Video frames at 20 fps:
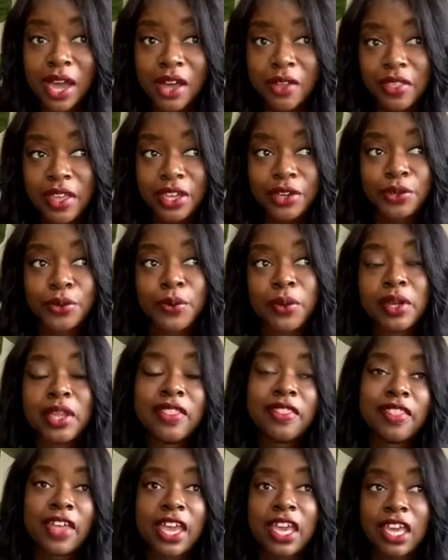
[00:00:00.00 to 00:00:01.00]
they do it,
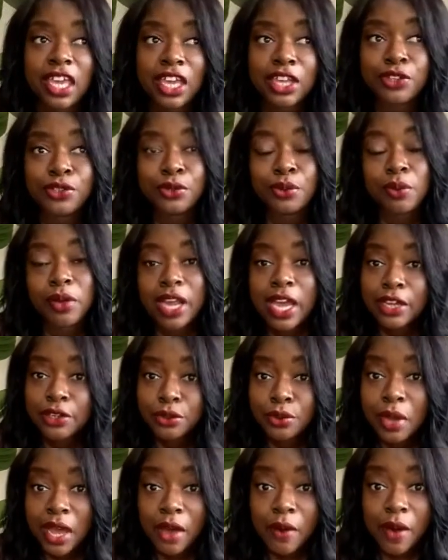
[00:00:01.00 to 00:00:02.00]
and they can't do what I
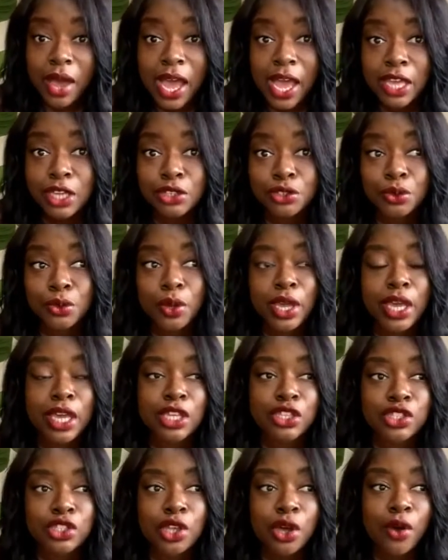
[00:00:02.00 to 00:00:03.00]
do, how I do it. And
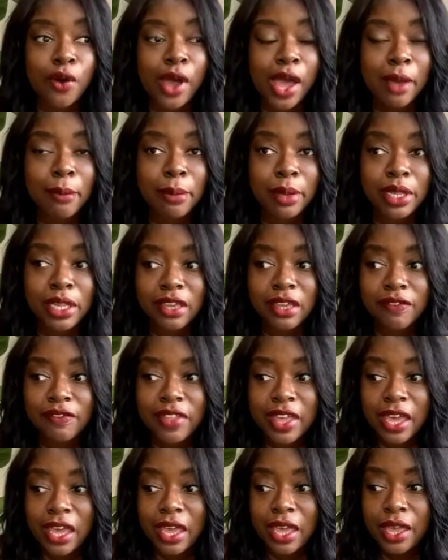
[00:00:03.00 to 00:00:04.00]
so I believe
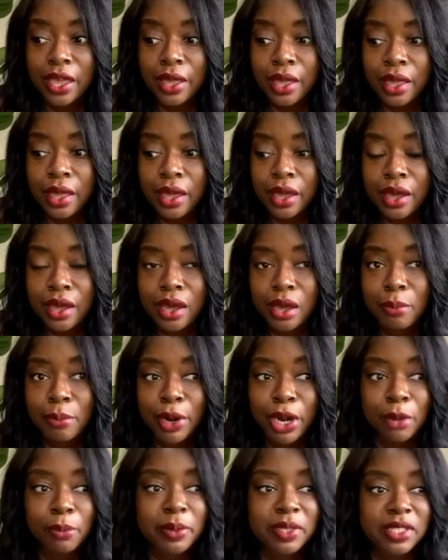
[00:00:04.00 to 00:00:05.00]
that
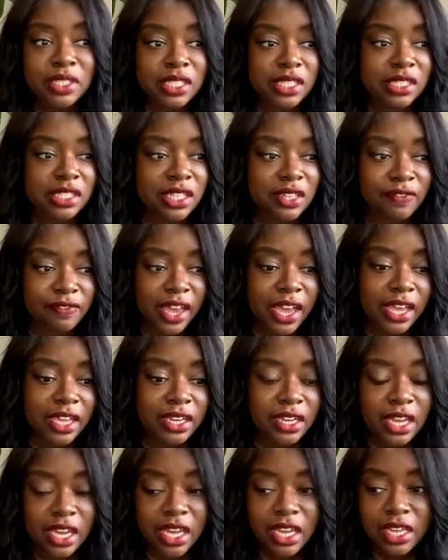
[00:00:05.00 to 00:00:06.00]
purpose is
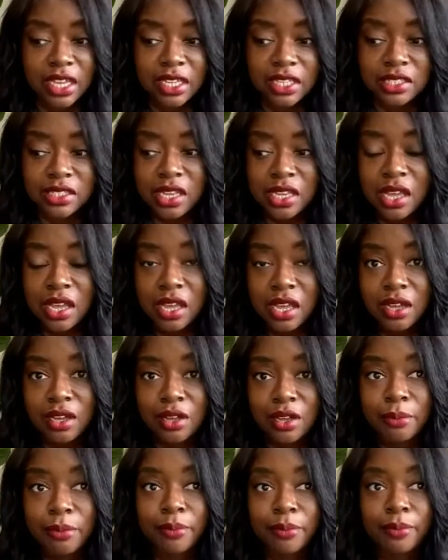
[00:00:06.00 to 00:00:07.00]
defined as
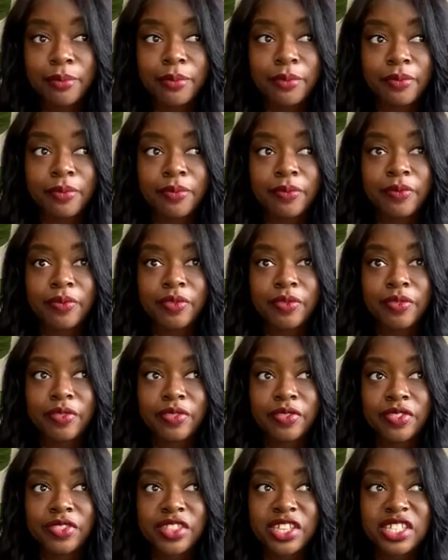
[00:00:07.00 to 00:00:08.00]
um,
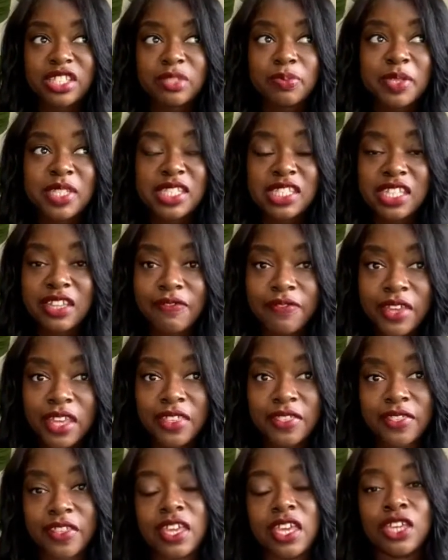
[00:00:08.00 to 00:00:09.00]
the specific
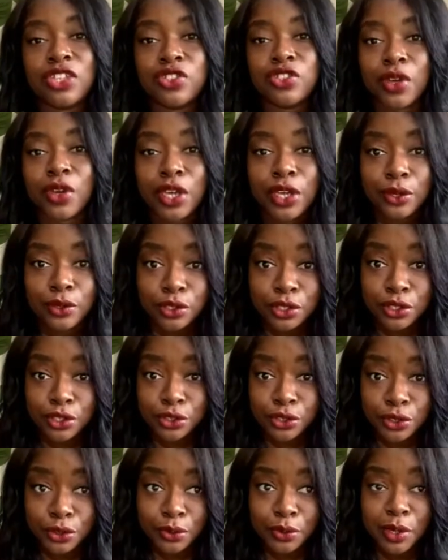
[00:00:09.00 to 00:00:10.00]
things you're here to
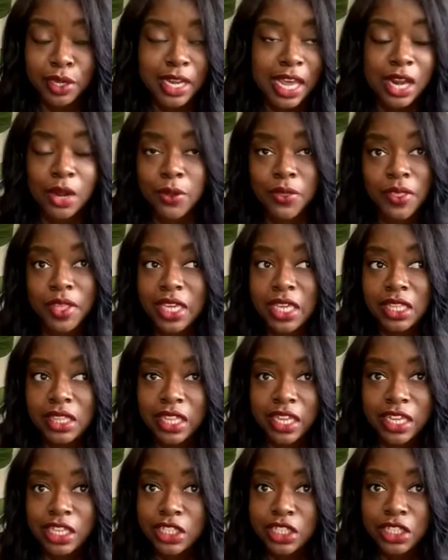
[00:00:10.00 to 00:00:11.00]
do. And I don't think
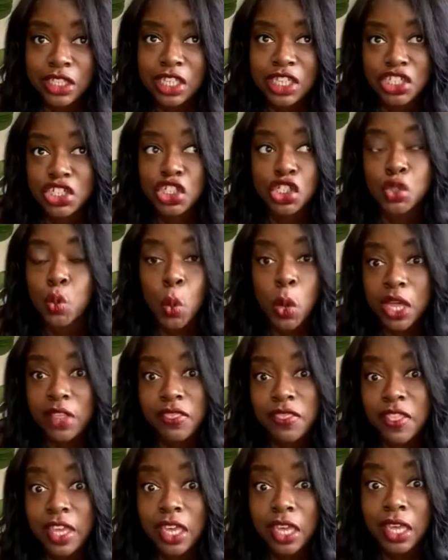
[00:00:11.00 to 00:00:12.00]
that it's just one
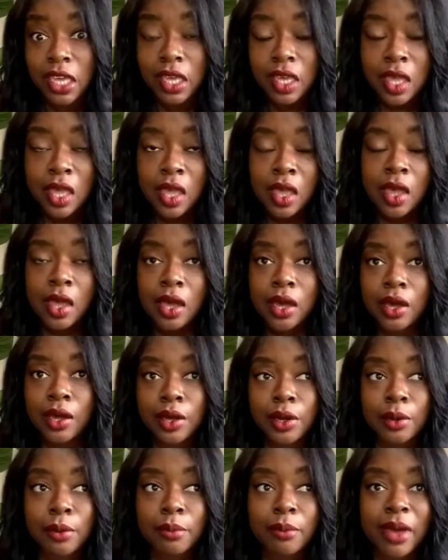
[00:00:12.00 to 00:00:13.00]
thing.
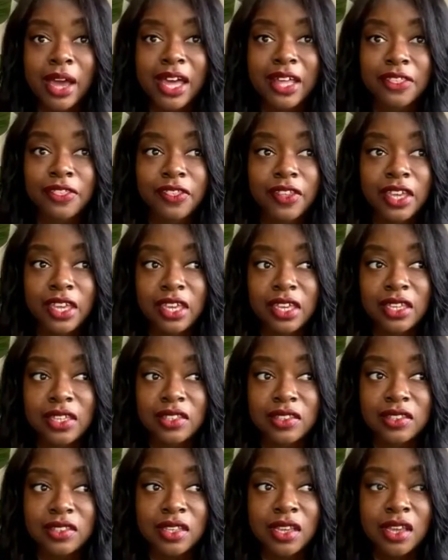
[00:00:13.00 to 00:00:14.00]
I think
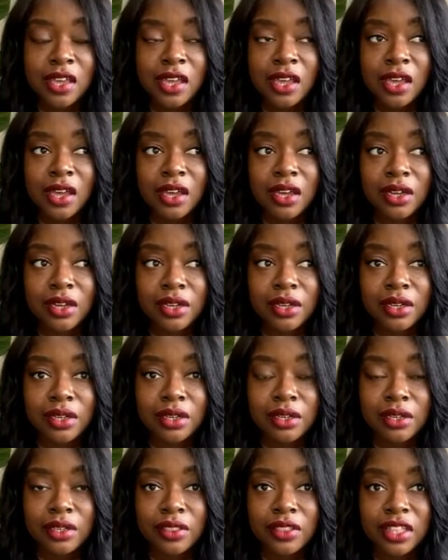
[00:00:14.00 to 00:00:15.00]
it's
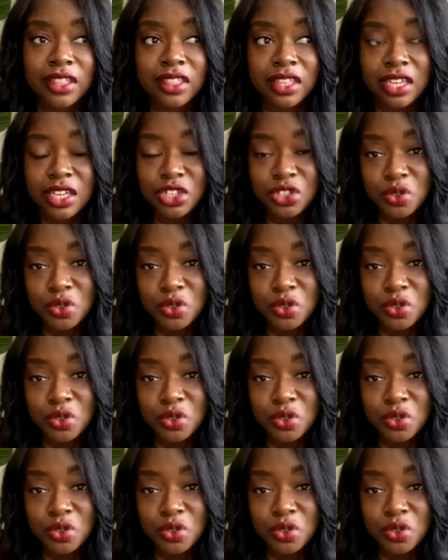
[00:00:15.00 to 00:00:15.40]
the things you